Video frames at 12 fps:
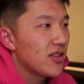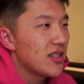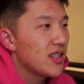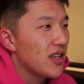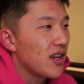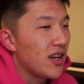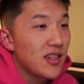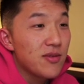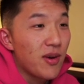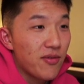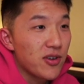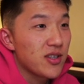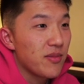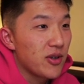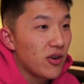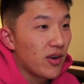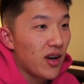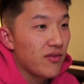can see, uh, this is my first time
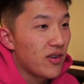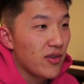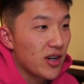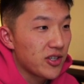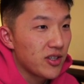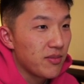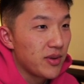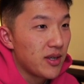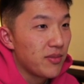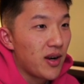going. I've never actually been,